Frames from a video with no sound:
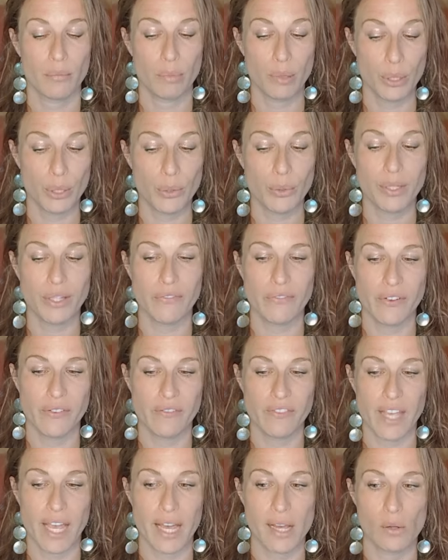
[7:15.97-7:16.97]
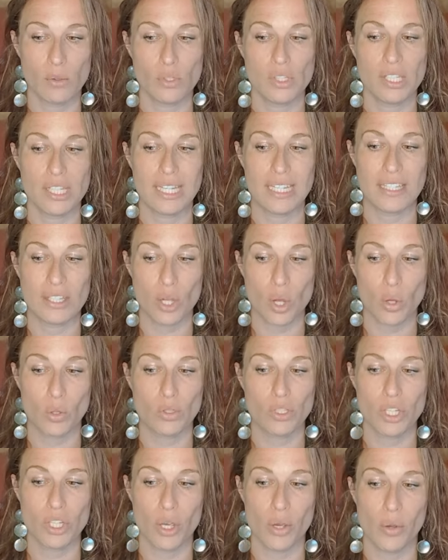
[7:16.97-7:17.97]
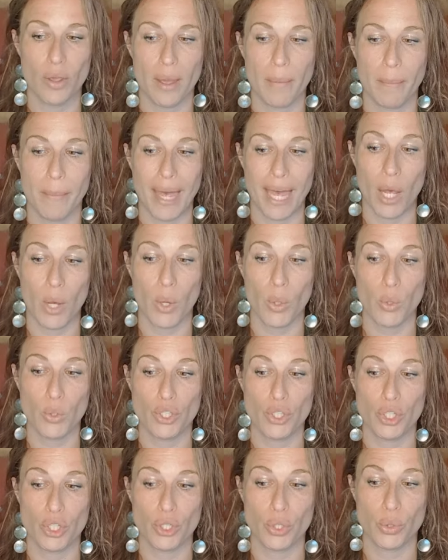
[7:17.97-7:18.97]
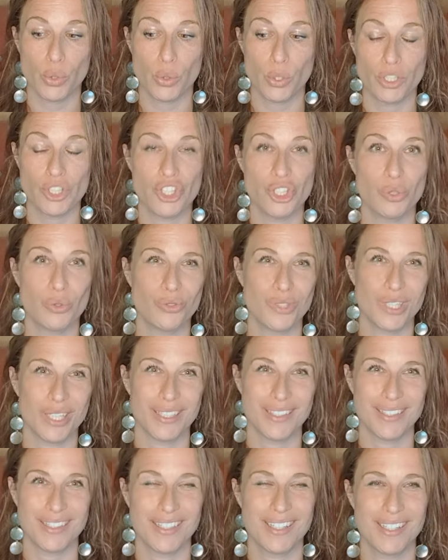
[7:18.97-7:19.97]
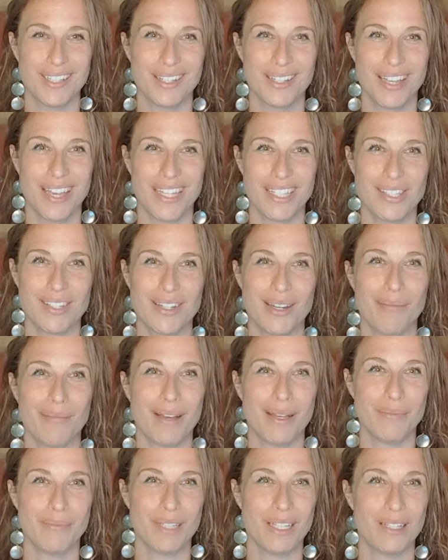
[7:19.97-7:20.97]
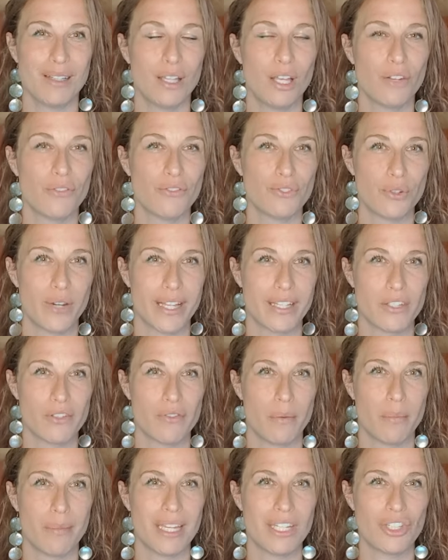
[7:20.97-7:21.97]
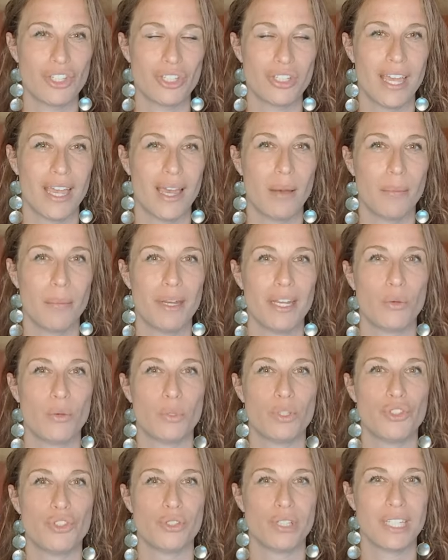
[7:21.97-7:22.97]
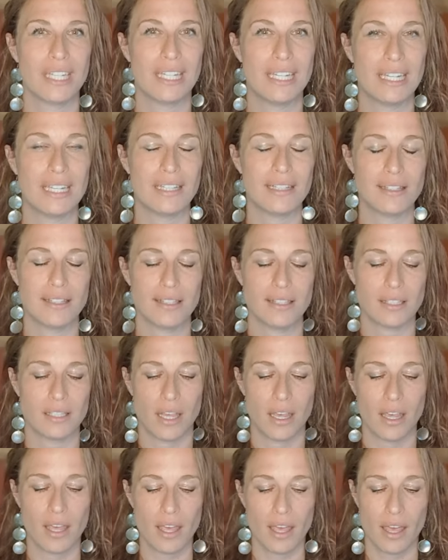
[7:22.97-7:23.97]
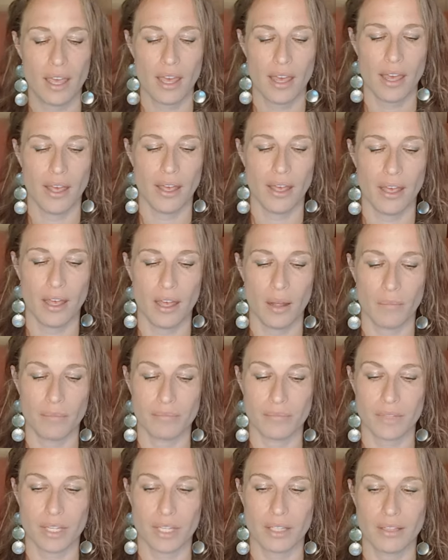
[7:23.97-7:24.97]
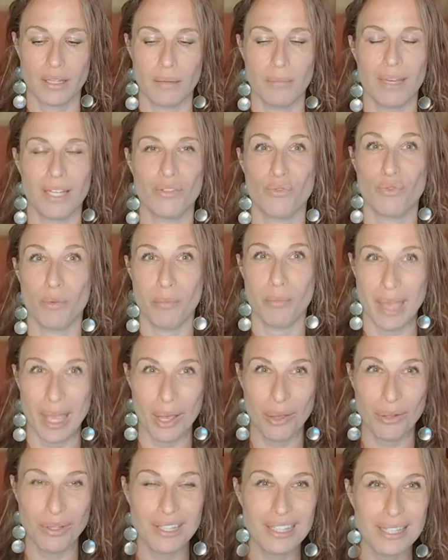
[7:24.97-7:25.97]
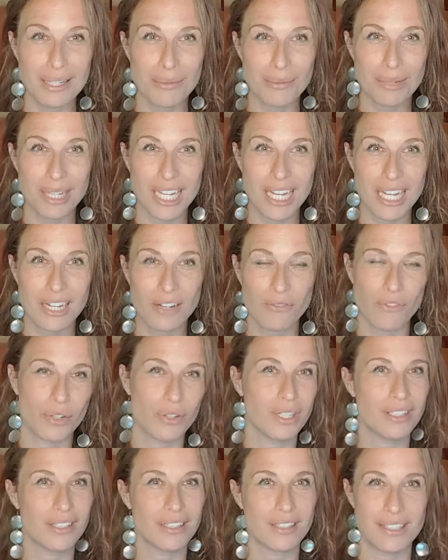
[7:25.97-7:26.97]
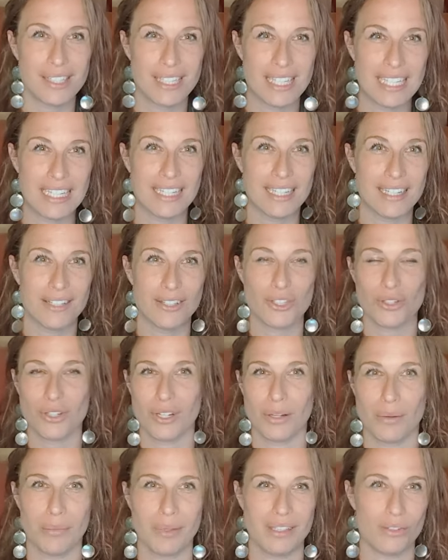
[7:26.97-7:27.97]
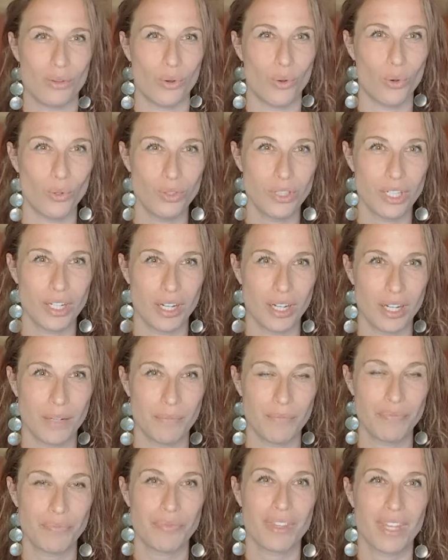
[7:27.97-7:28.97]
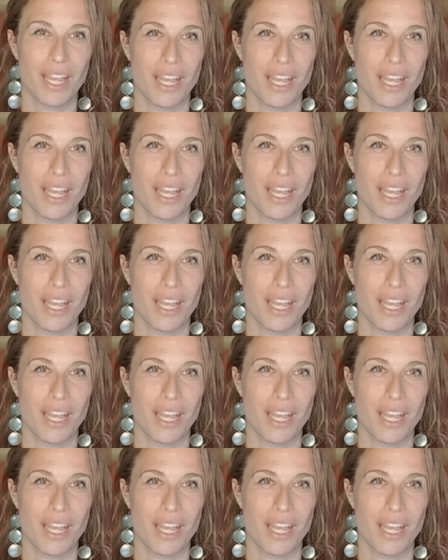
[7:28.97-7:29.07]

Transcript: Pluto in the fifth house is also about your children. Okay, so there might be a lot of transformation happening with your kids. They might rebel a little bit if they're in their teens or they're a bit older.